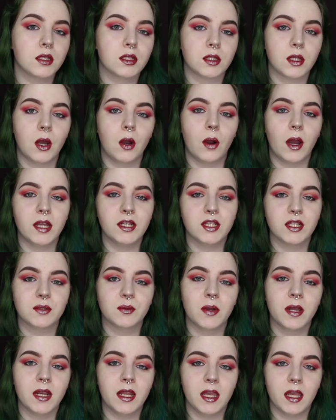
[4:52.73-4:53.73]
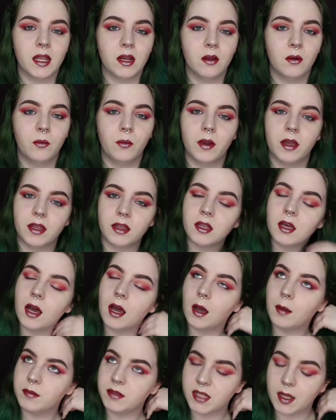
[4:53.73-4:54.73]
So I just went in with
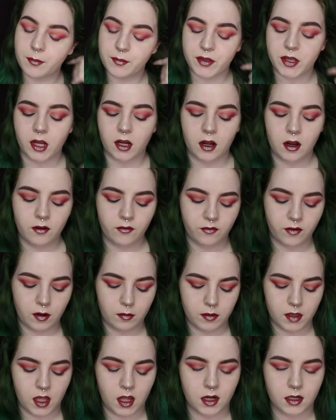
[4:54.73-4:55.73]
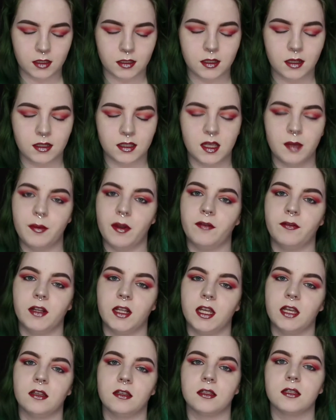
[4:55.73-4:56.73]
Tempera from the Anastasia
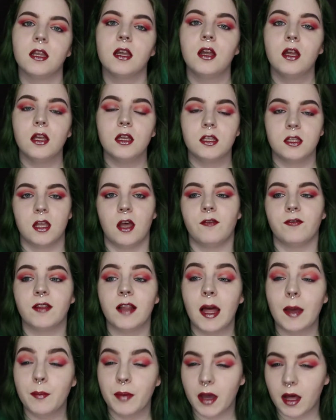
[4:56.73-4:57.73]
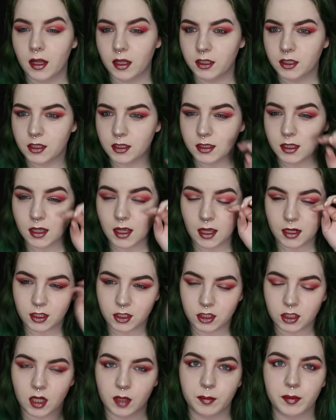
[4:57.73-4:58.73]
Beverly Hills Soft Glam palette just to kind of
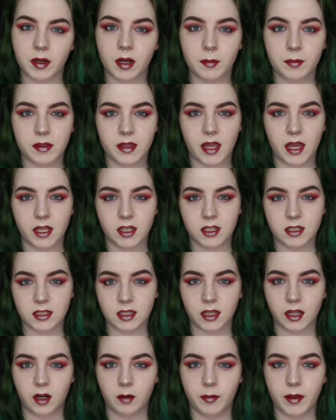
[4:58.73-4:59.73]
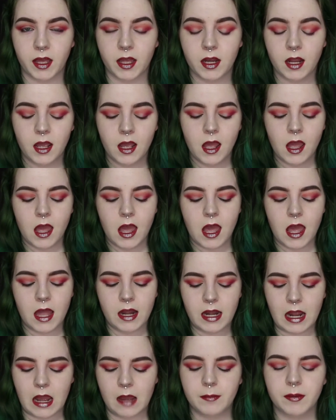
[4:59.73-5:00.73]
sharpen up the edges a little bit. And
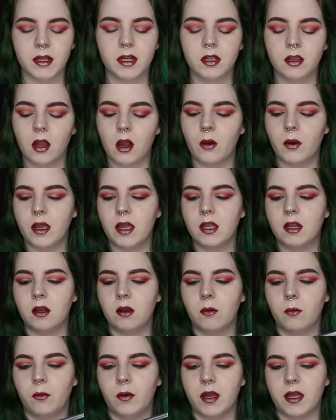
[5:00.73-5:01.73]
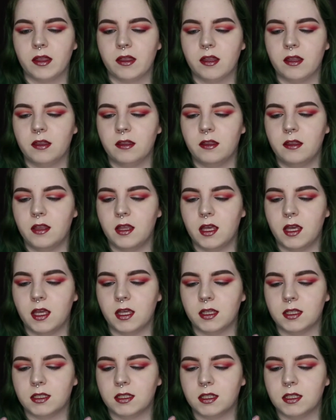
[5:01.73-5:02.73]
now I'm going to go in with
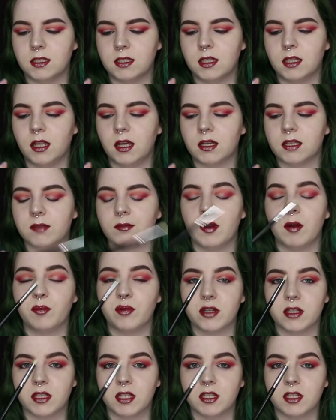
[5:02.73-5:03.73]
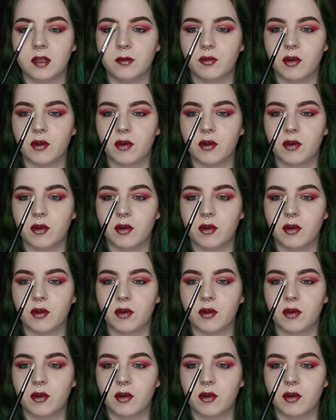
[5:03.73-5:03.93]
this Deluxe Small Precision